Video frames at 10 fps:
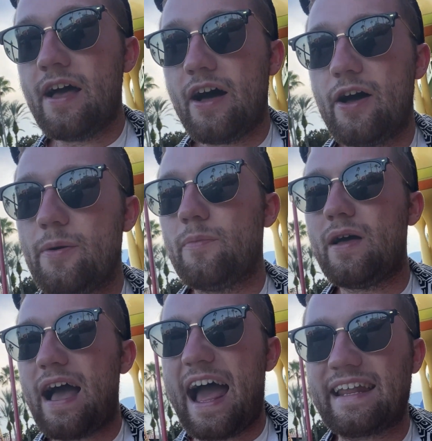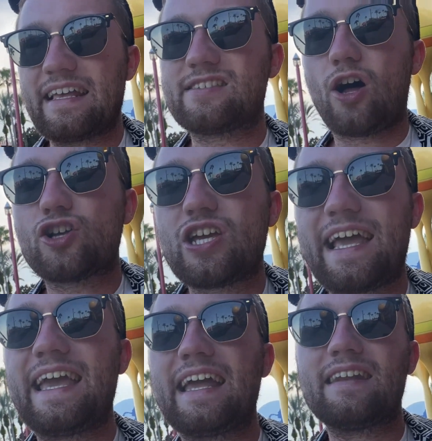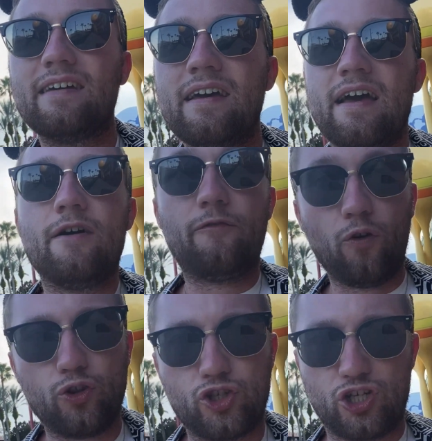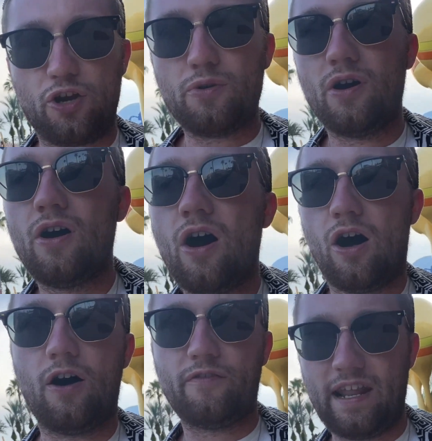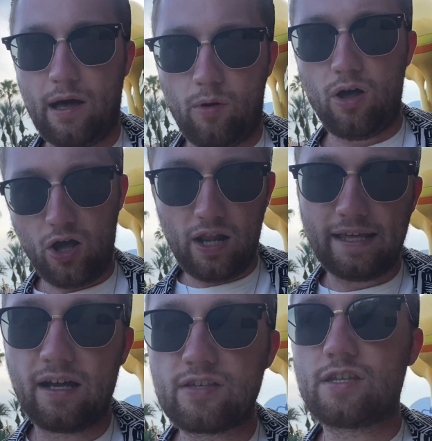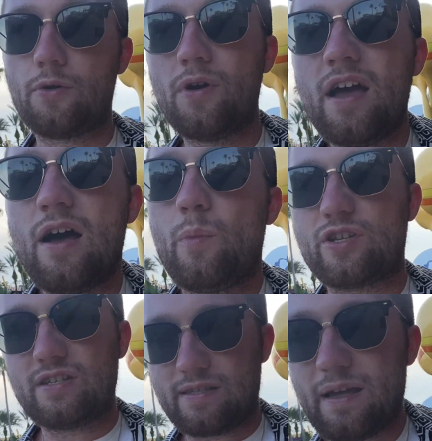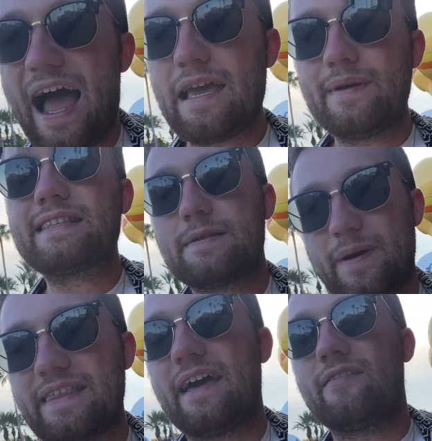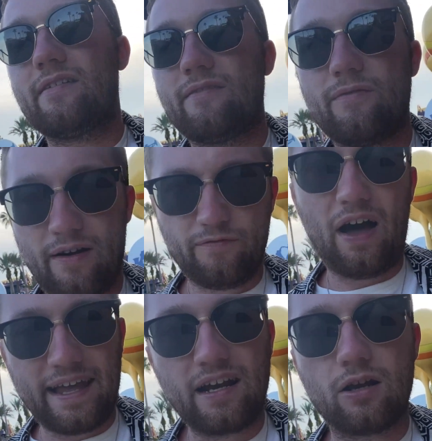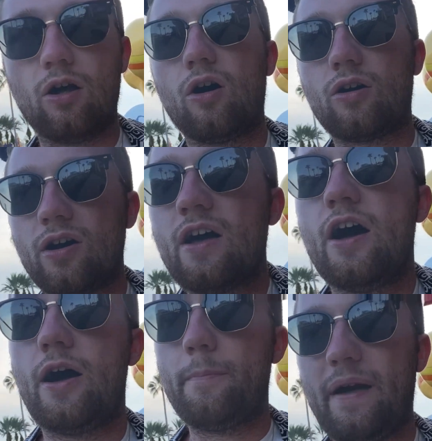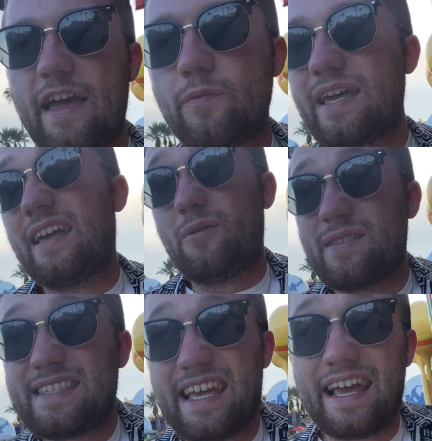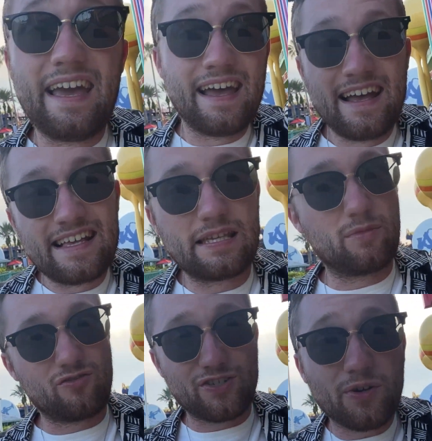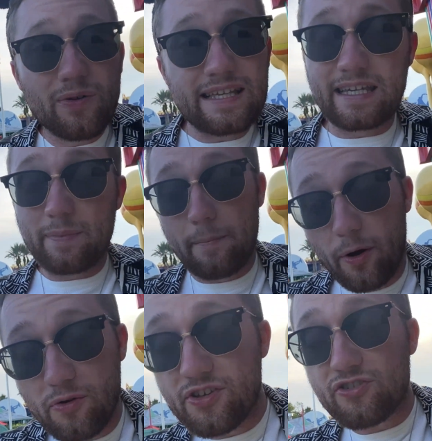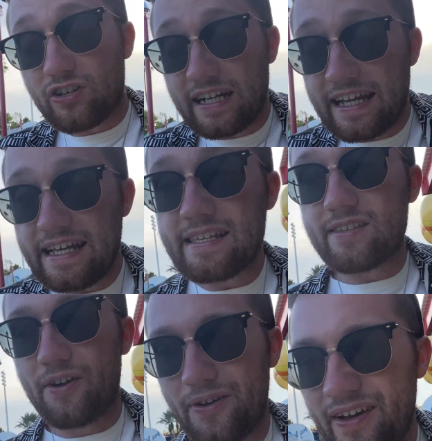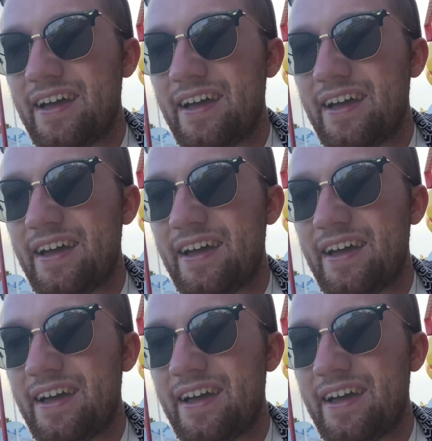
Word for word: um, and they start checking for the show half an hour earlier, so we're just aiming to be there for eight o'clock, um, but if we go and see some of the resort, that's going to be a bonus really. So